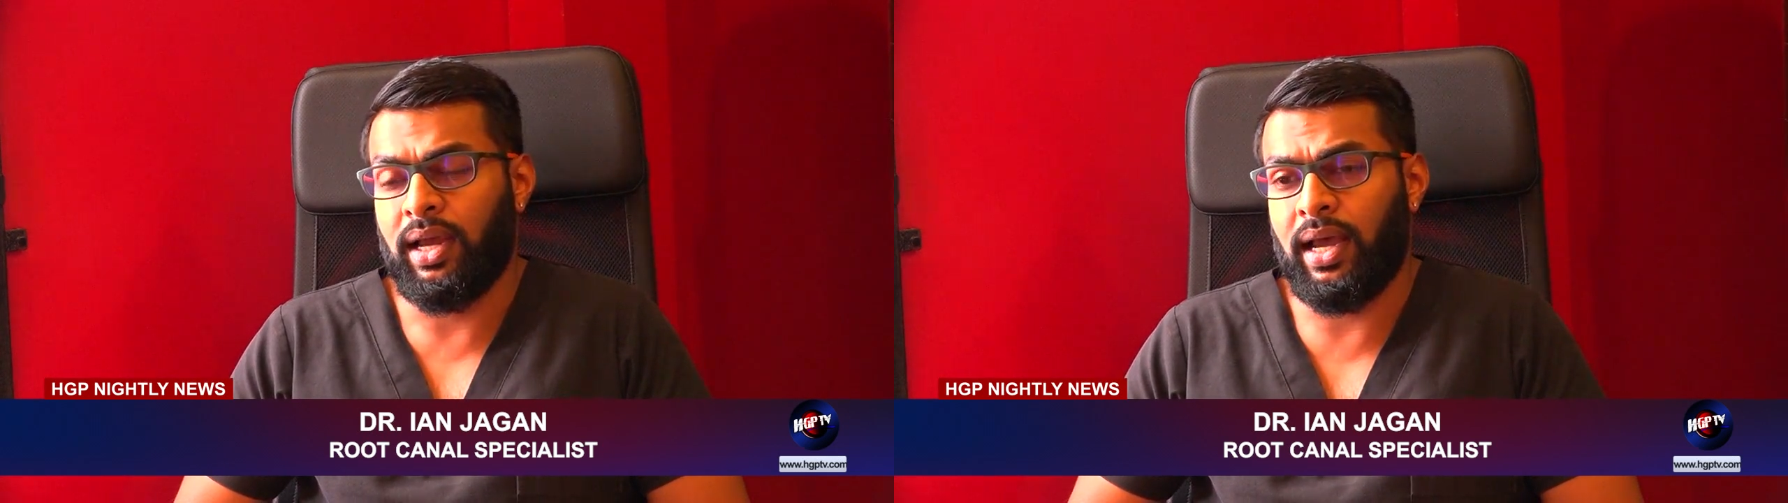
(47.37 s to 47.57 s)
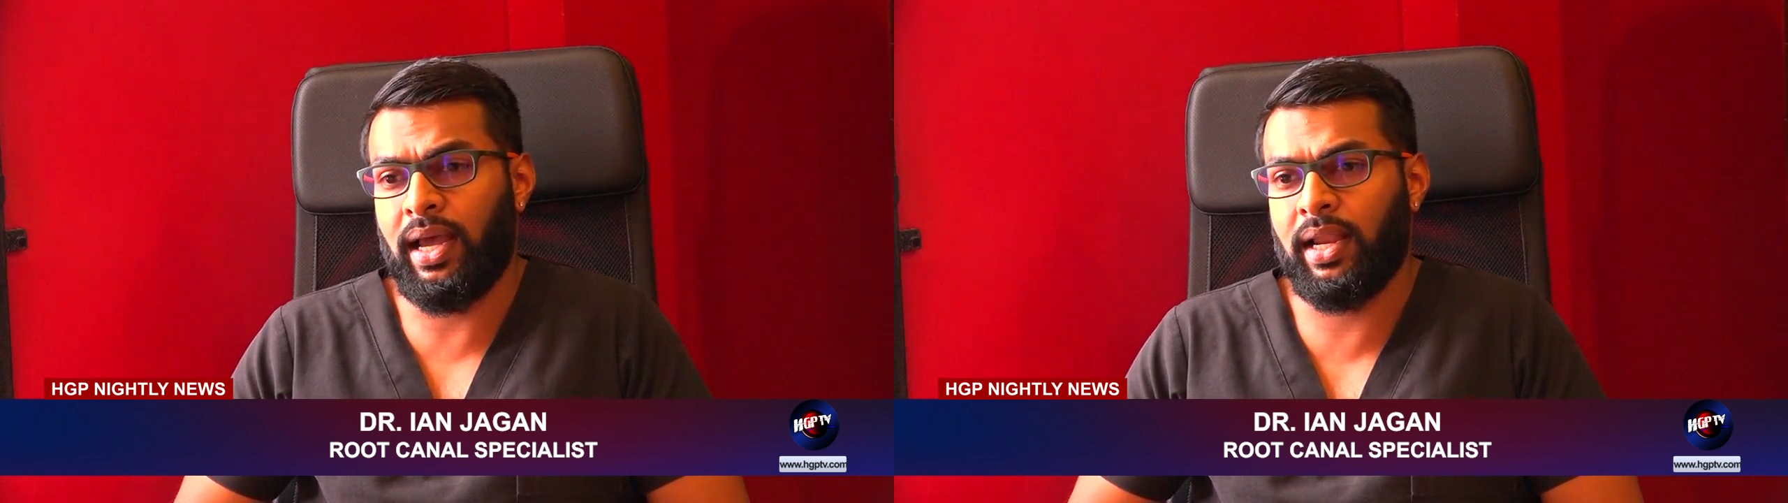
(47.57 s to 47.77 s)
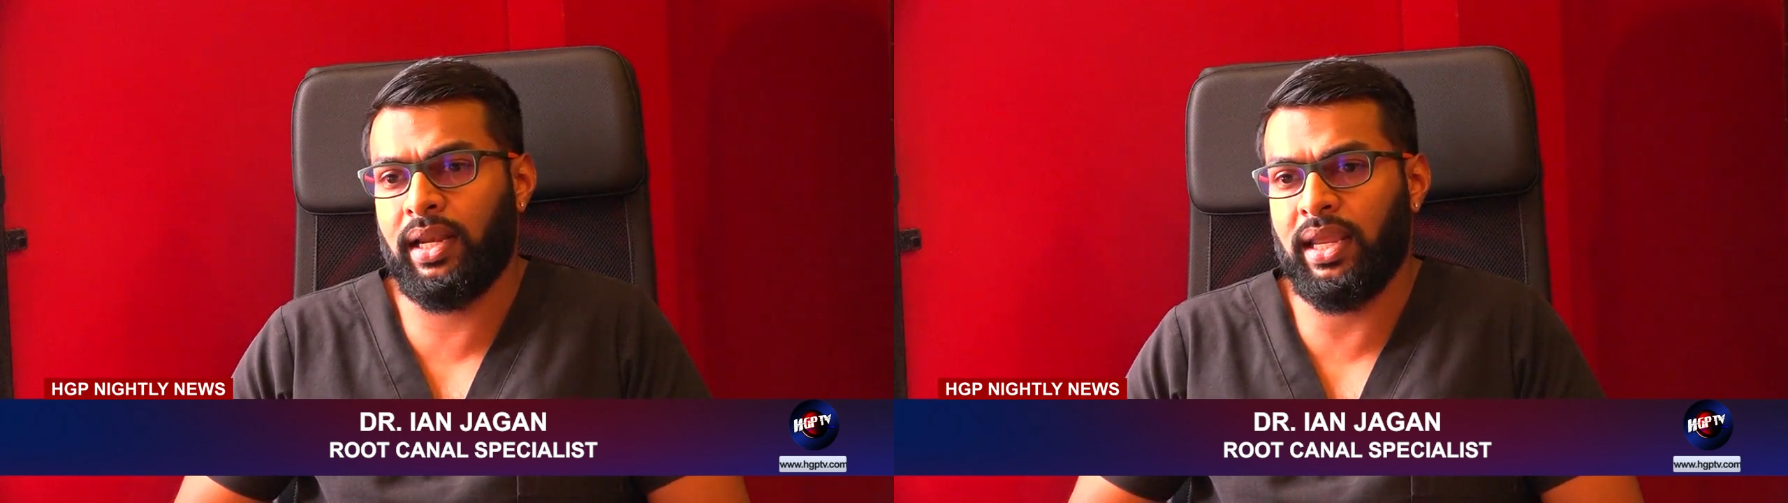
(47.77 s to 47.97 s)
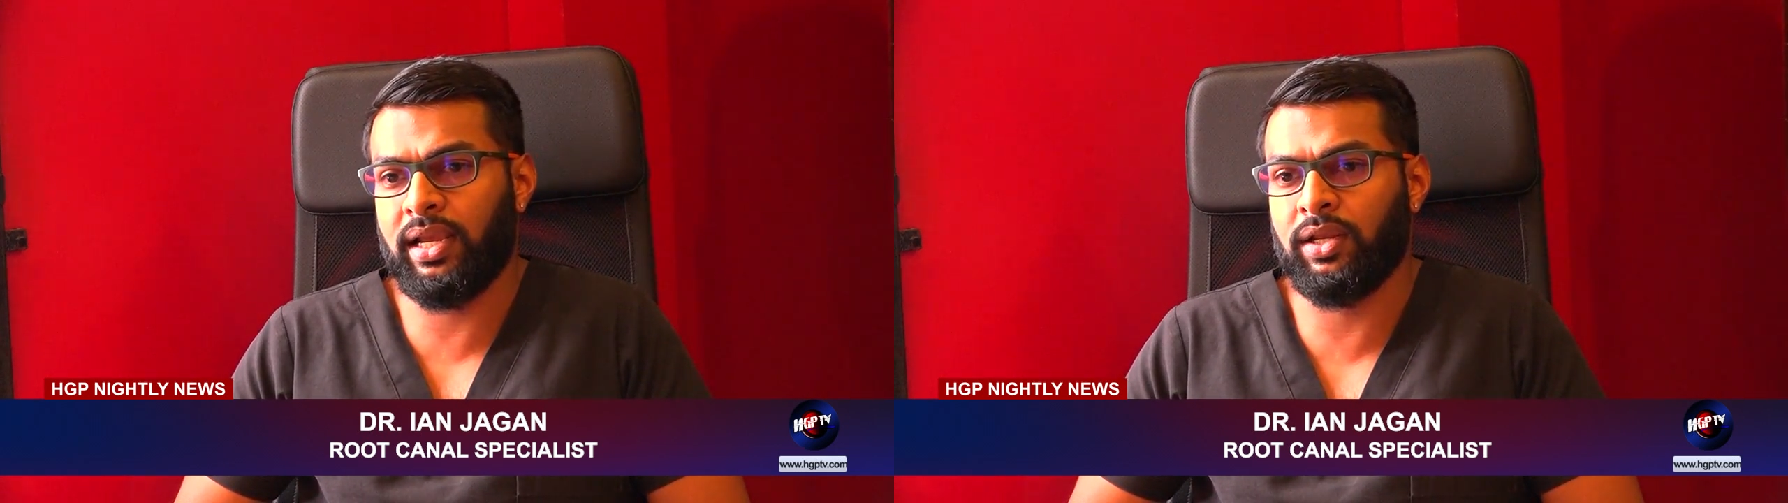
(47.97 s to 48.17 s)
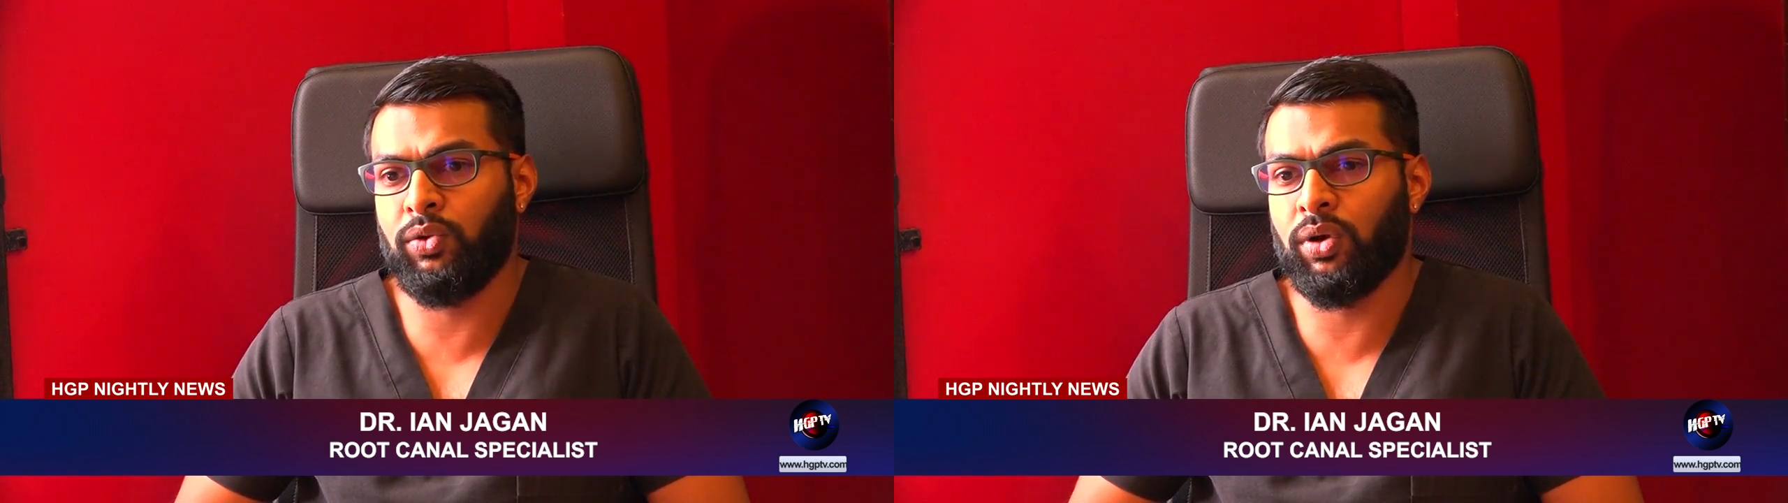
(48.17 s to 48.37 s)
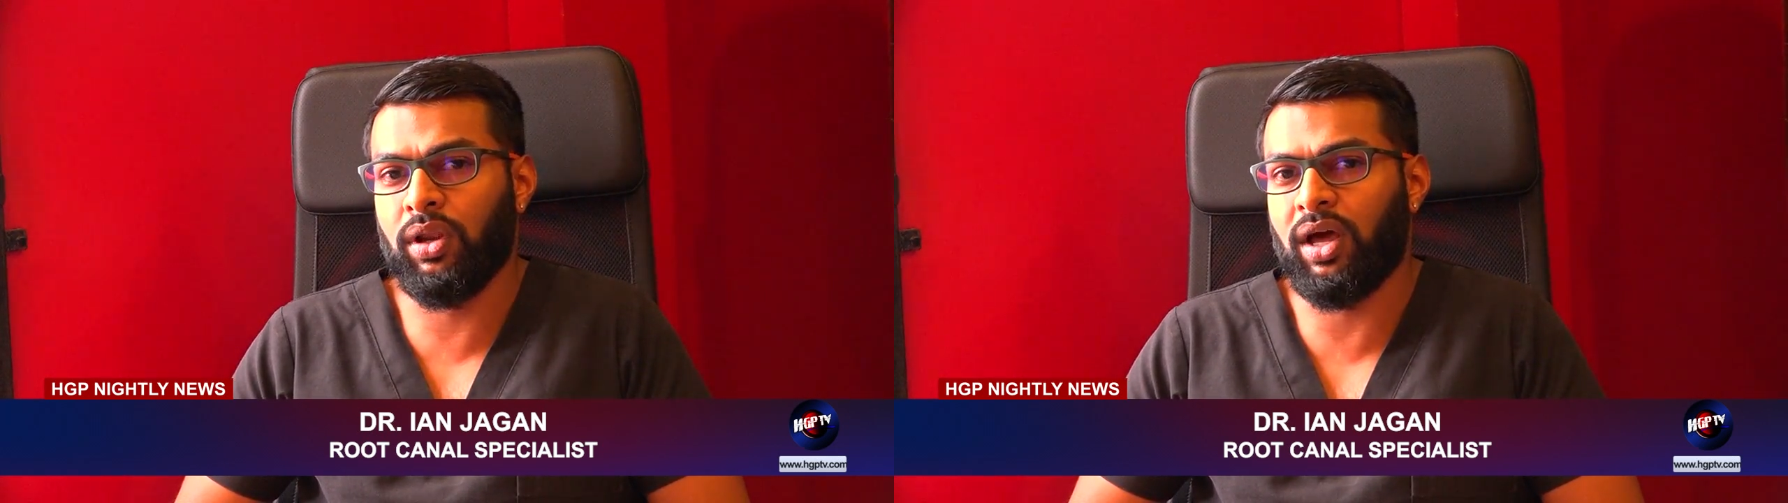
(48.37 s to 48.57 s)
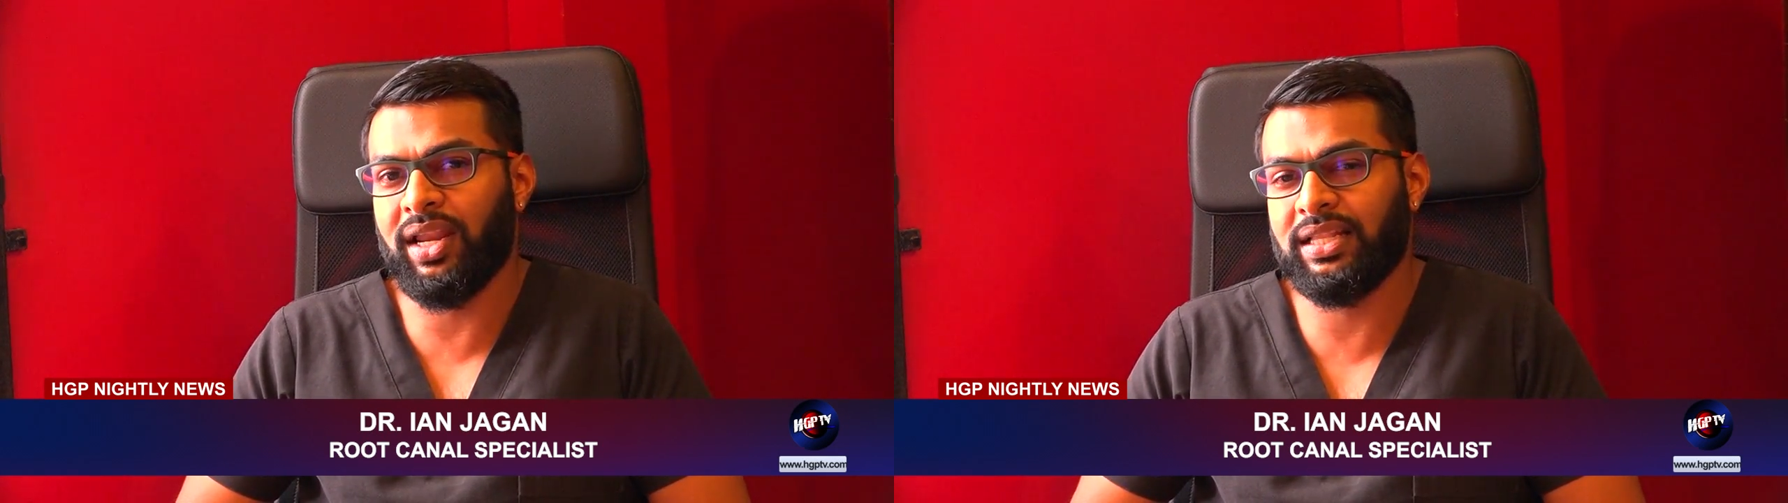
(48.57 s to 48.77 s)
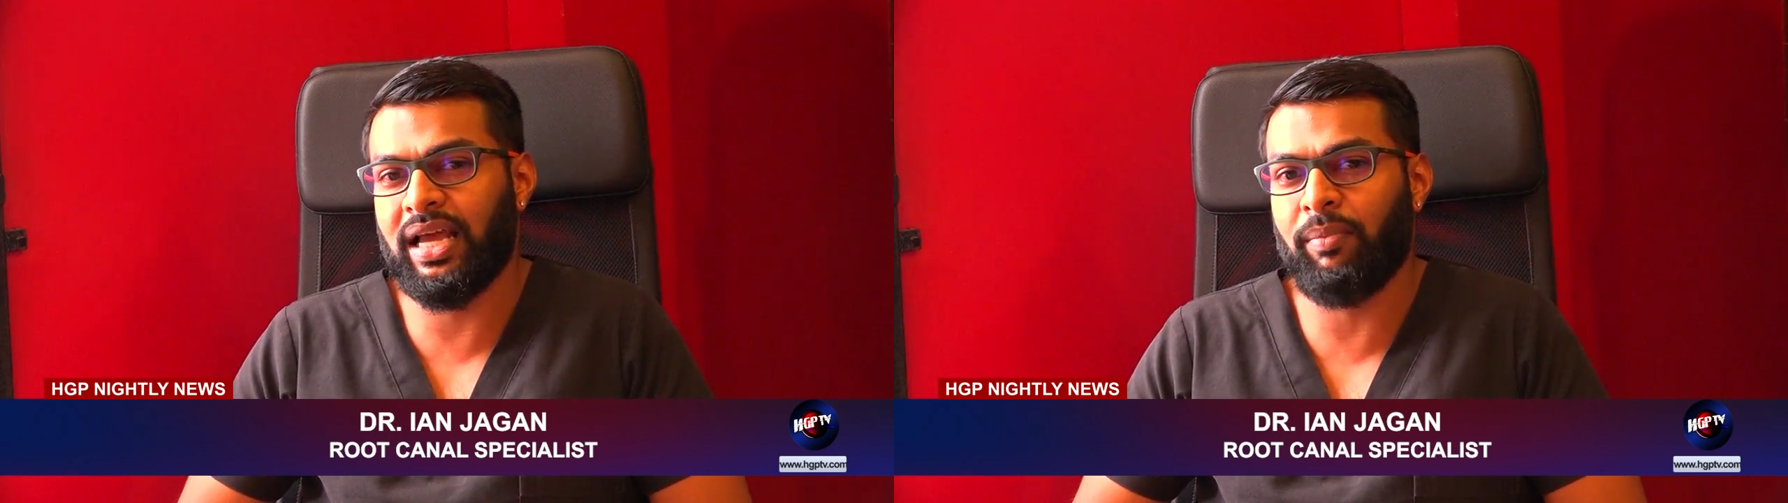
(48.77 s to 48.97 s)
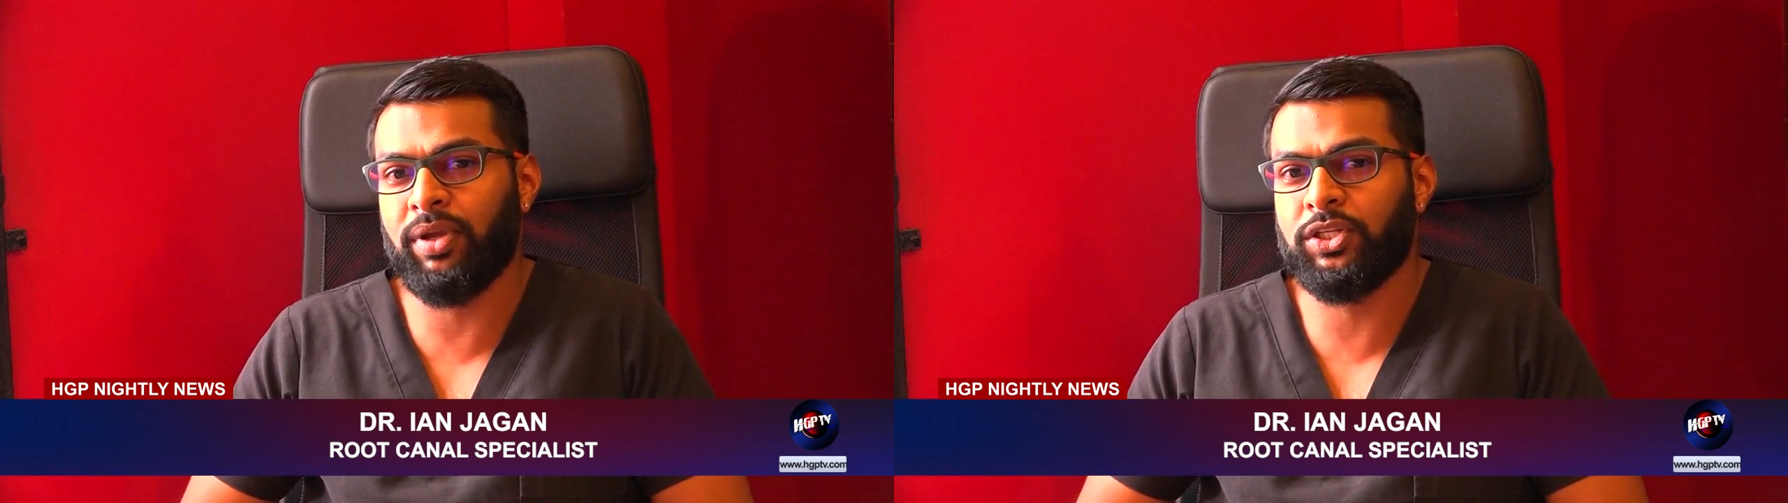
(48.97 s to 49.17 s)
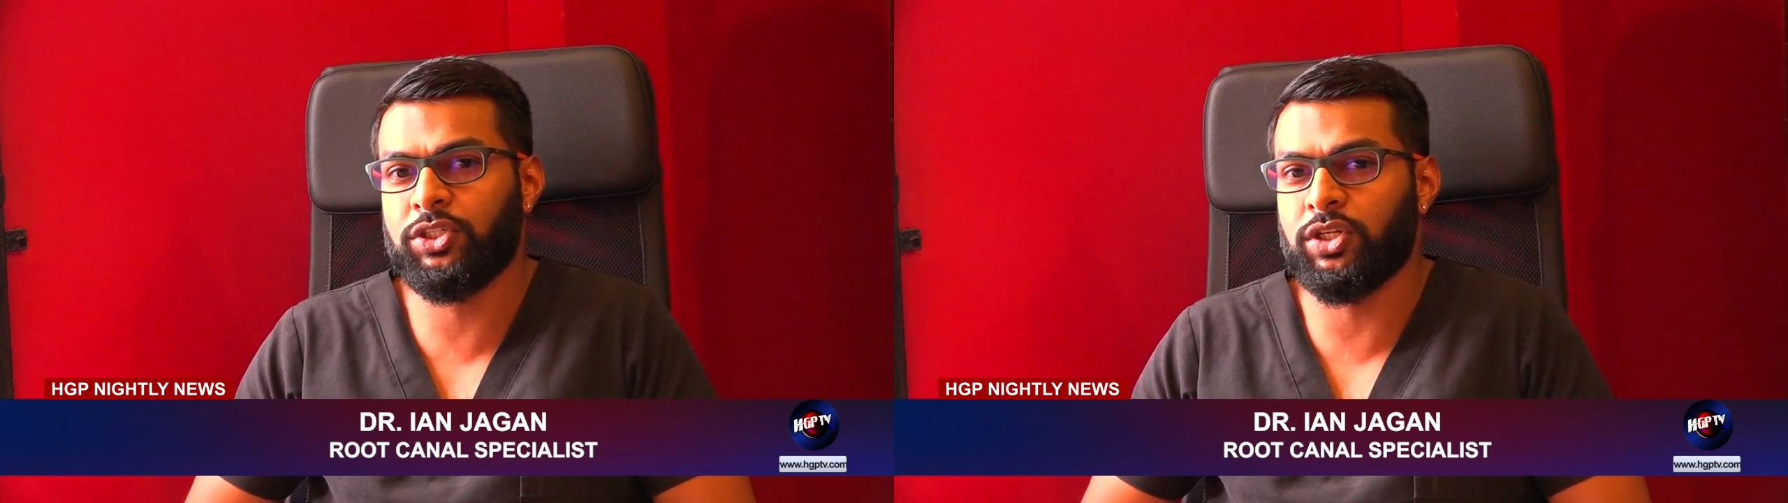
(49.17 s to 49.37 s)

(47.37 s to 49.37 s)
and it can do a lot of damage